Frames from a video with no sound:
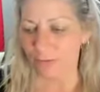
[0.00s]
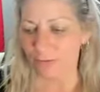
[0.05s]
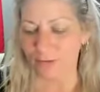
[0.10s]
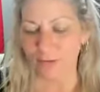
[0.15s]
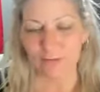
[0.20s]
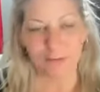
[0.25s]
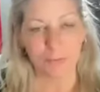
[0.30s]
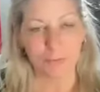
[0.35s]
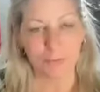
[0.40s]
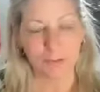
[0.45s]

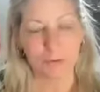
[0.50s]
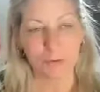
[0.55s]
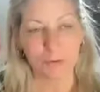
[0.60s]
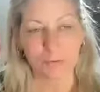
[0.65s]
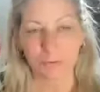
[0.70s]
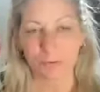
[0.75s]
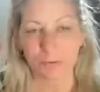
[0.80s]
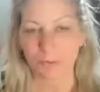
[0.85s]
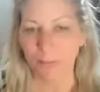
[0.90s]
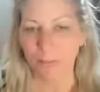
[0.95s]
things that we
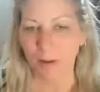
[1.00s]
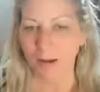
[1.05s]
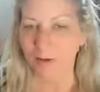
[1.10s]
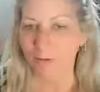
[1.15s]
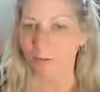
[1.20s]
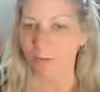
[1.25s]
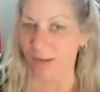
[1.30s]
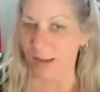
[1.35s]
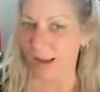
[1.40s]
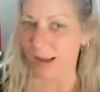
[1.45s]
don't respond
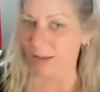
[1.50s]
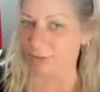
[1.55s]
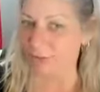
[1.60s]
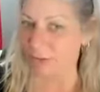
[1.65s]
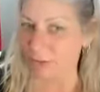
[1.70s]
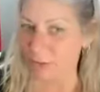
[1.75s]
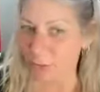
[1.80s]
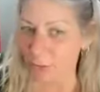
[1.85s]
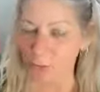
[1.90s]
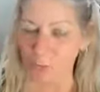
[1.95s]
and react in
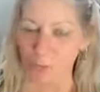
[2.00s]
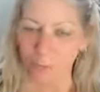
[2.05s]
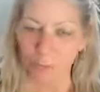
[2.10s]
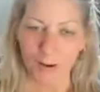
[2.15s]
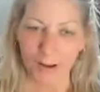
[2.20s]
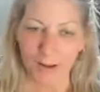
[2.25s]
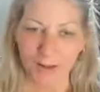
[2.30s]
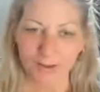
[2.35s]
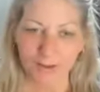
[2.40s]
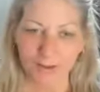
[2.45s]
an old
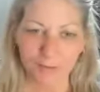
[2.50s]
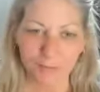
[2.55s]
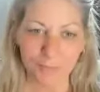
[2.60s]
way,